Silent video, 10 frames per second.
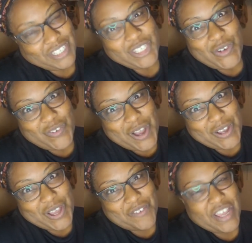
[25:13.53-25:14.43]
You're
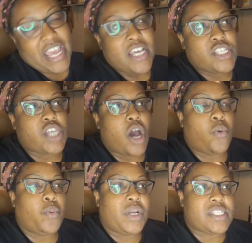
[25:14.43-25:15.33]
welcome.
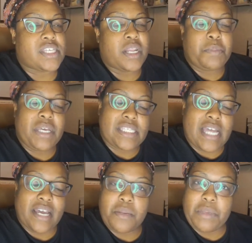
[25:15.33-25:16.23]
So what it's going to be, it's
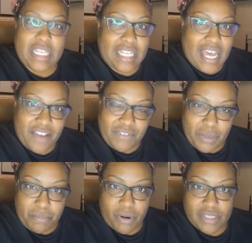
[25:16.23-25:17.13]
not going to be a live
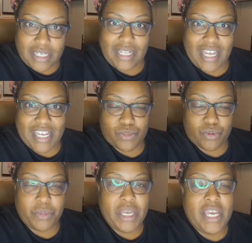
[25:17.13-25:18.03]
in-person
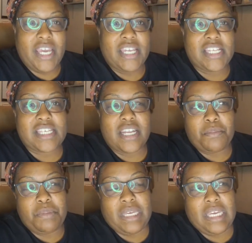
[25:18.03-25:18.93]
classroom. It is going
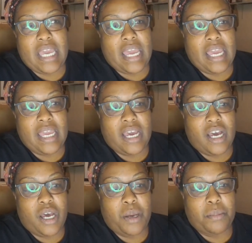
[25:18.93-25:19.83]
to be
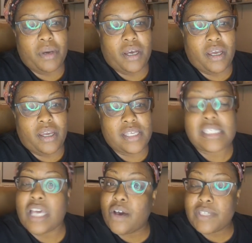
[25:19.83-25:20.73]
a
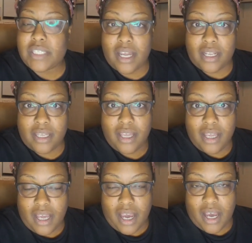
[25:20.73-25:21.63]
self-study
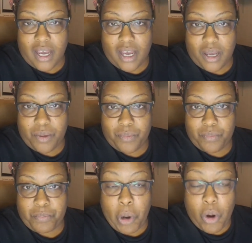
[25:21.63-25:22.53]

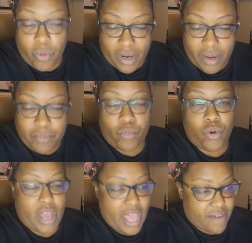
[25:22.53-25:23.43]
program.
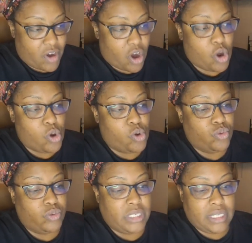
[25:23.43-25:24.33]
We'll have our
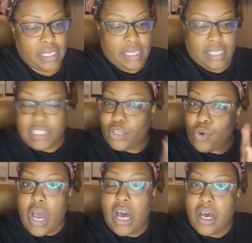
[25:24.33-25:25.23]
own
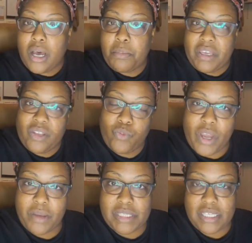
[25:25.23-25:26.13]
little hub in
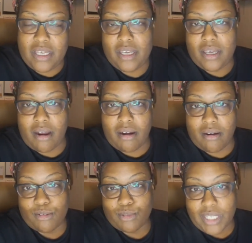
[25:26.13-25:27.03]
WebCE, our
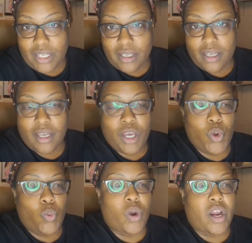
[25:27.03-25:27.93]
own link
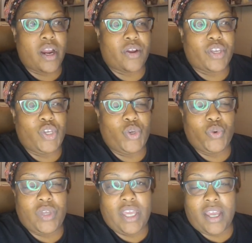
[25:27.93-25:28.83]
where
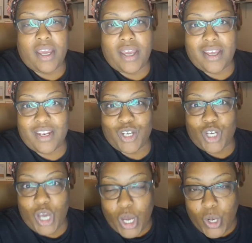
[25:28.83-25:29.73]
you can
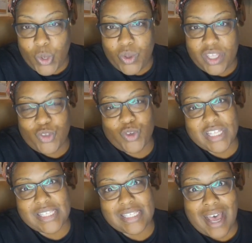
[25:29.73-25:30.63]
go, you
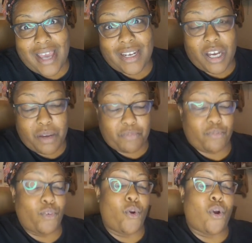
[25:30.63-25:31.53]
can sign up
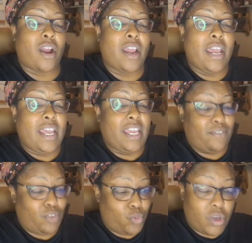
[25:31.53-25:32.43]
for,
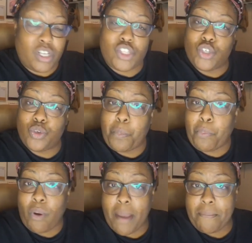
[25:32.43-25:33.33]
if you want to do
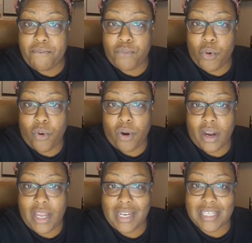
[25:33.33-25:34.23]
prep
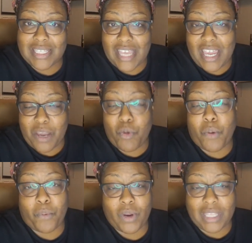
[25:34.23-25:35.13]
for an exam
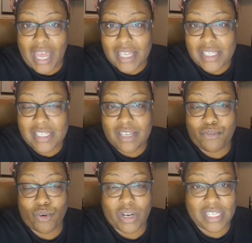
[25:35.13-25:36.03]
or pre-licensing
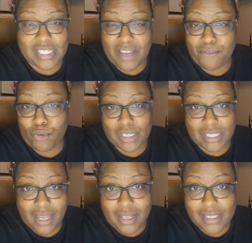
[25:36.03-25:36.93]
for an exam, for a
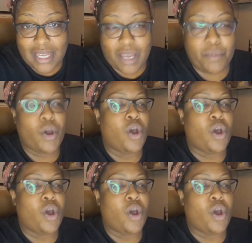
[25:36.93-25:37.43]
state exam.